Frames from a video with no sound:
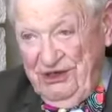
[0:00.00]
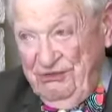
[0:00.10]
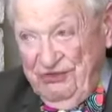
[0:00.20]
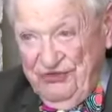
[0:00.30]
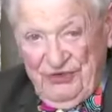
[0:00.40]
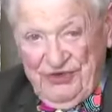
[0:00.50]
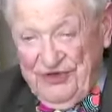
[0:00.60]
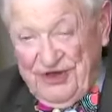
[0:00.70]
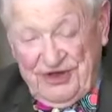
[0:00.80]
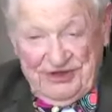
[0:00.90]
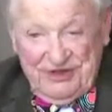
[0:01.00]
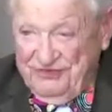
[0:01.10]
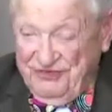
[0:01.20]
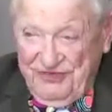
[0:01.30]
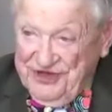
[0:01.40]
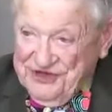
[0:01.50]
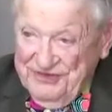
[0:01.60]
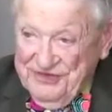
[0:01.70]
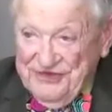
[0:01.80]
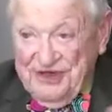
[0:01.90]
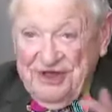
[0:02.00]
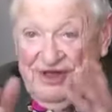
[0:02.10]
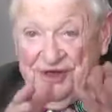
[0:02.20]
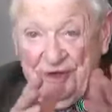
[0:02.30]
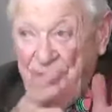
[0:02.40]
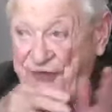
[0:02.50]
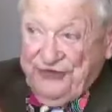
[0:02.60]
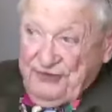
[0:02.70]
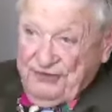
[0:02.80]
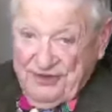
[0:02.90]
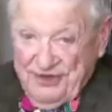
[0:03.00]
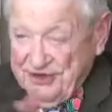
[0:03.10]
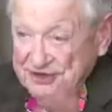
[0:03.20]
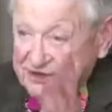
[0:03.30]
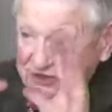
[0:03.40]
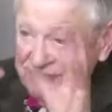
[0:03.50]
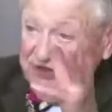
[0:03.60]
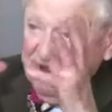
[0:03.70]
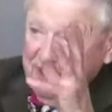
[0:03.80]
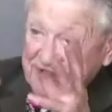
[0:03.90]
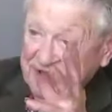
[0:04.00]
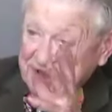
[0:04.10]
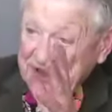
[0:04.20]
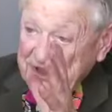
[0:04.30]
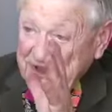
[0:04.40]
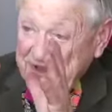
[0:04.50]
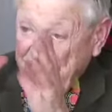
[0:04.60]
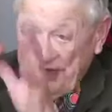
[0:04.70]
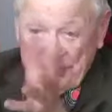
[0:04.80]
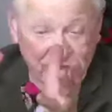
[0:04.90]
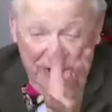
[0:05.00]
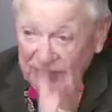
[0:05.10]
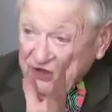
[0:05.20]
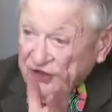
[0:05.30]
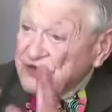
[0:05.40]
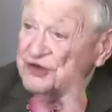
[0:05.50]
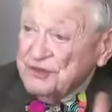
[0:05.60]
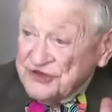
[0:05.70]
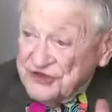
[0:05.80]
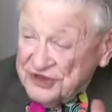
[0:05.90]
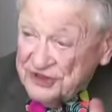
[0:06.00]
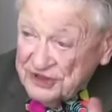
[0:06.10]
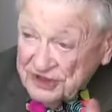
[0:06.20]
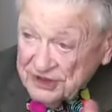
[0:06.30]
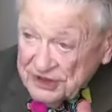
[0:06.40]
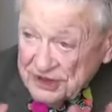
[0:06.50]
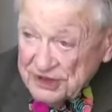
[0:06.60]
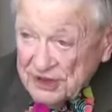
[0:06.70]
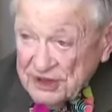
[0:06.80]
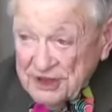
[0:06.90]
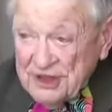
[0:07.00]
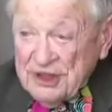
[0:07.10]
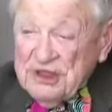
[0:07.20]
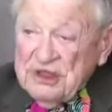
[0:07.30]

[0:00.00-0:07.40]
it was only there just a You know, you know, you just got to, if you weren't looking, you'd miss it. Really? Yeah.